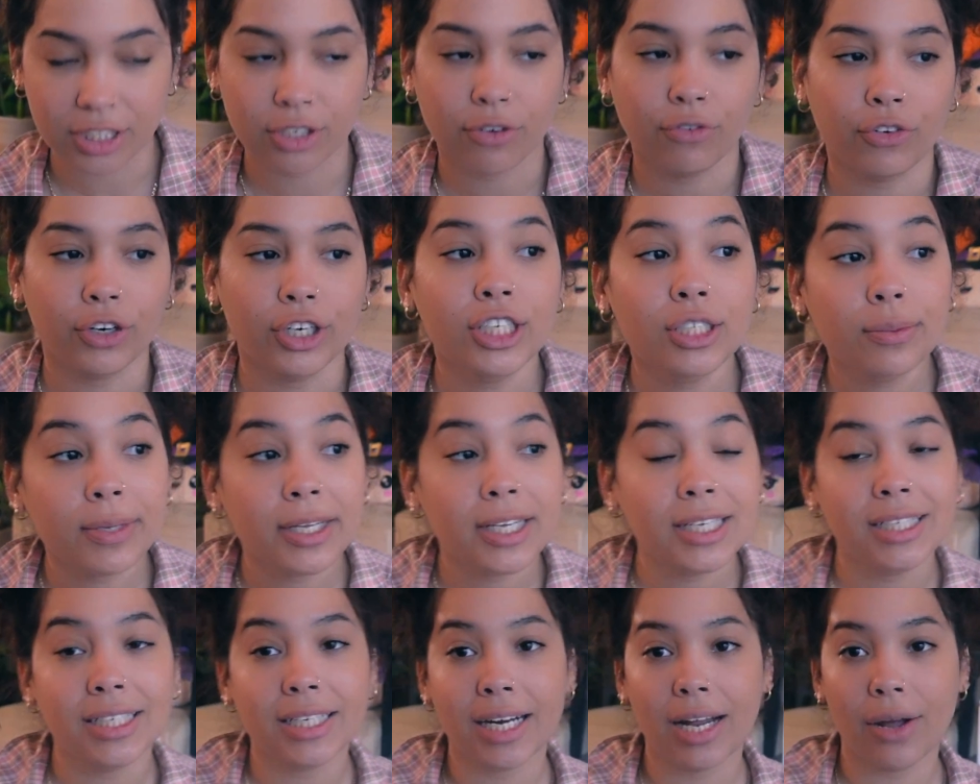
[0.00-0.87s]
The first
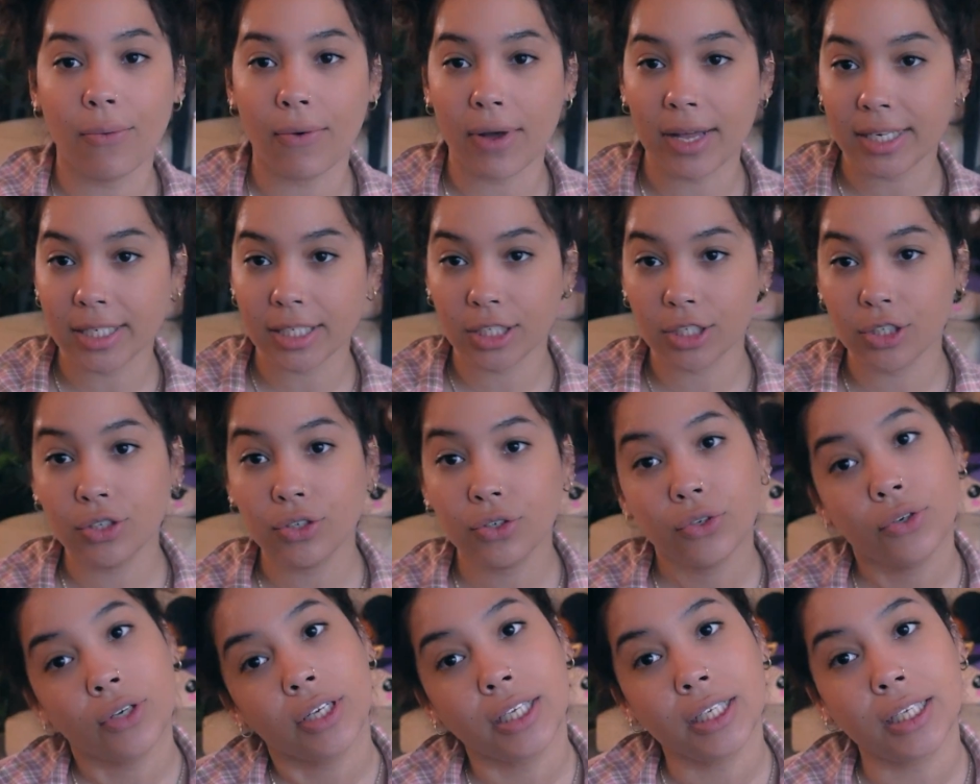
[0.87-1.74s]
place that I went to
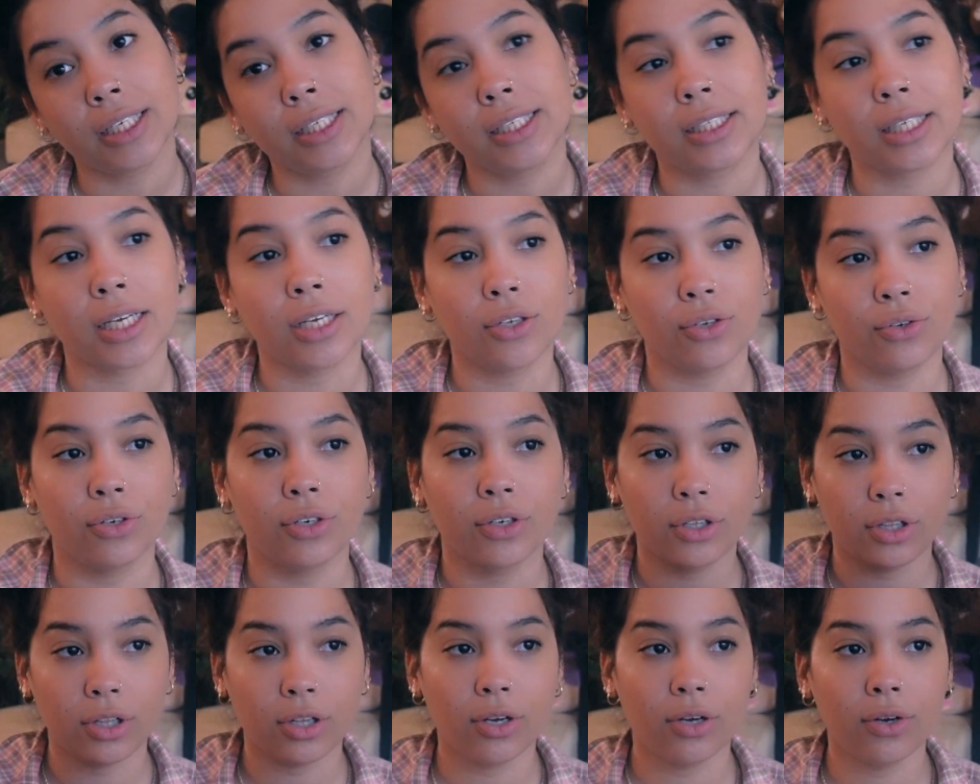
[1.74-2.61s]
is a
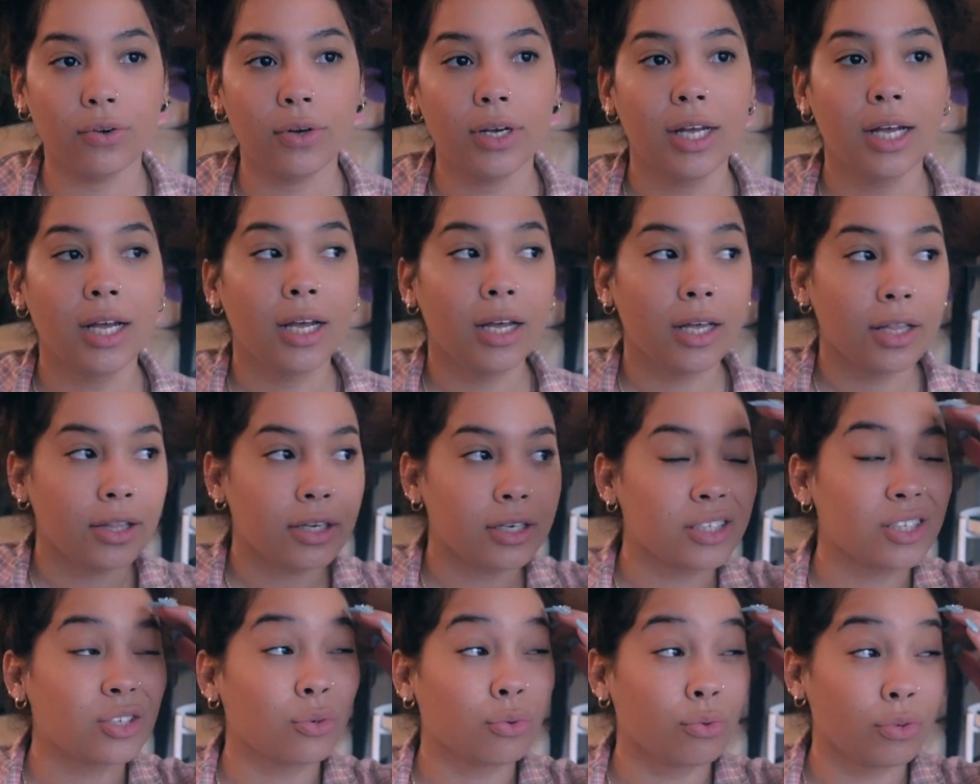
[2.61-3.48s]
Uniqlo.
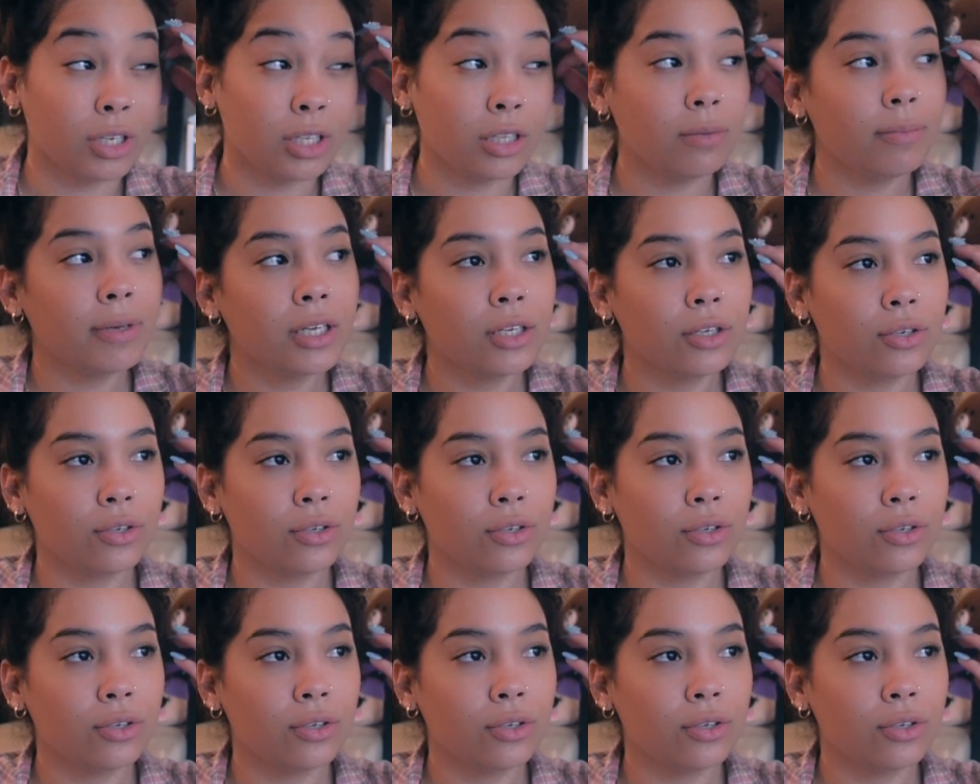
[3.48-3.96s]
There's a really big